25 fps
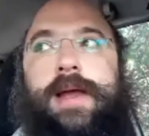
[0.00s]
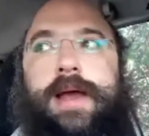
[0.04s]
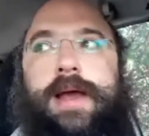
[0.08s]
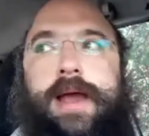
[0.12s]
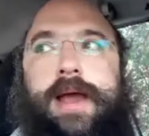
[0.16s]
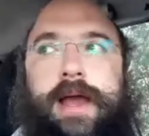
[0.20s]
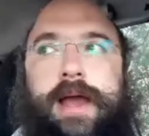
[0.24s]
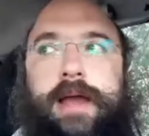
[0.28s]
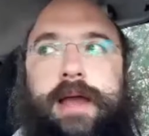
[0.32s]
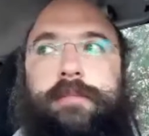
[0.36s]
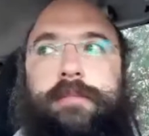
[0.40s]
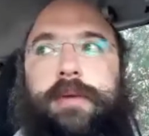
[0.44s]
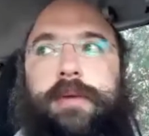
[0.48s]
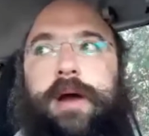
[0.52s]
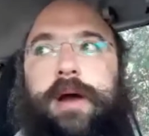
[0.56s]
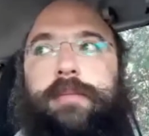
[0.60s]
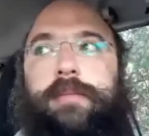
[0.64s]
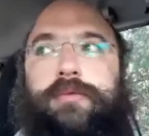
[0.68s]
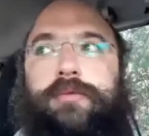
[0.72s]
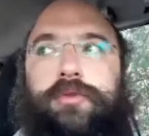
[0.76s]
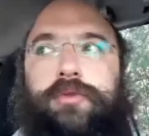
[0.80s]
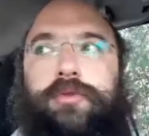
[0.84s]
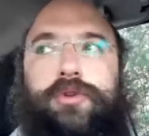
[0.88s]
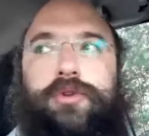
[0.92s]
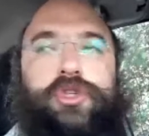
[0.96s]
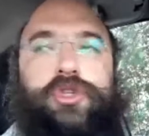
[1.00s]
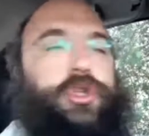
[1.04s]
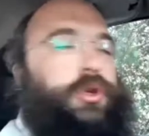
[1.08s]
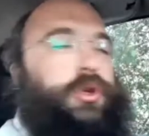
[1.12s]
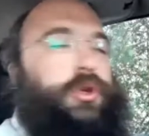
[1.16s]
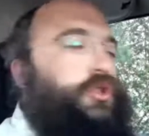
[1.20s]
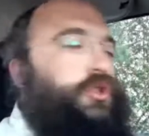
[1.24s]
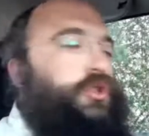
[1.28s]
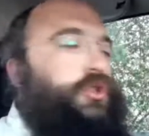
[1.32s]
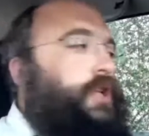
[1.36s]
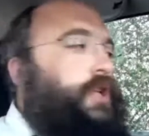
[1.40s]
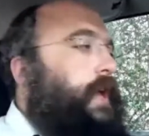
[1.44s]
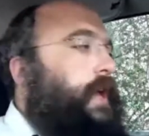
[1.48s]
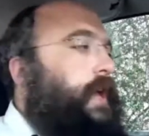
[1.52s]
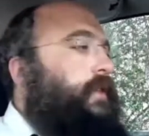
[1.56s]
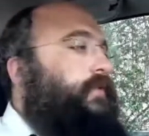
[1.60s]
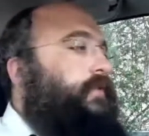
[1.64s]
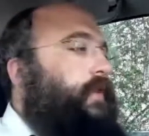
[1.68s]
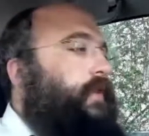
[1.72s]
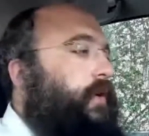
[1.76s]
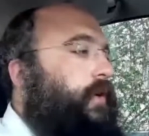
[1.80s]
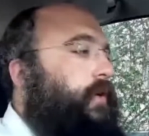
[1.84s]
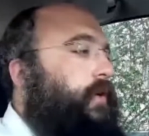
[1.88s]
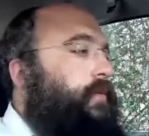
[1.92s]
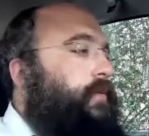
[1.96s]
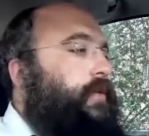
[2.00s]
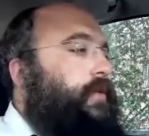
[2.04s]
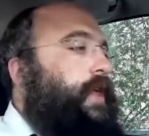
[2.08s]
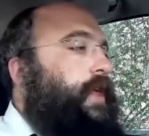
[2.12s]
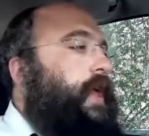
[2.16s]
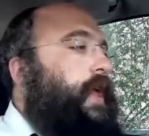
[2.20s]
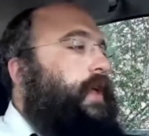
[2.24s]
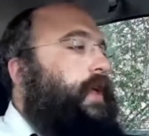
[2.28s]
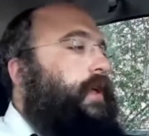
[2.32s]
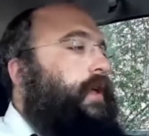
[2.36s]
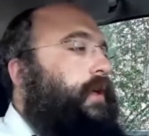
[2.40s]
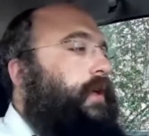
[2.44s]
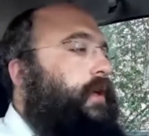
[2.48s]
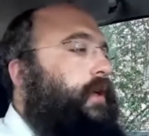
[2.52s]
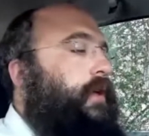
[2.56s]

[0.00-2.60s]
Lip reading: Heim amru shlosha dvarim. They.